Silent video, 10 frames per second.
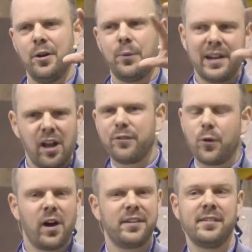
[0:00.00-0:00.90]
when life
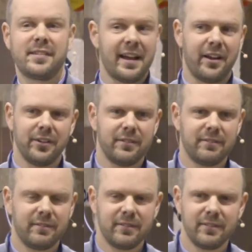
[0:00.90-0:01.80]
quietens down,
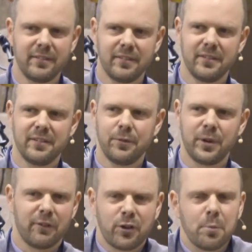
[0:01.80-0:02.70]

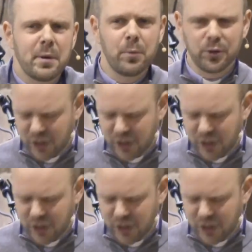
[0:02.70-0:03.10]
when I've got a bit more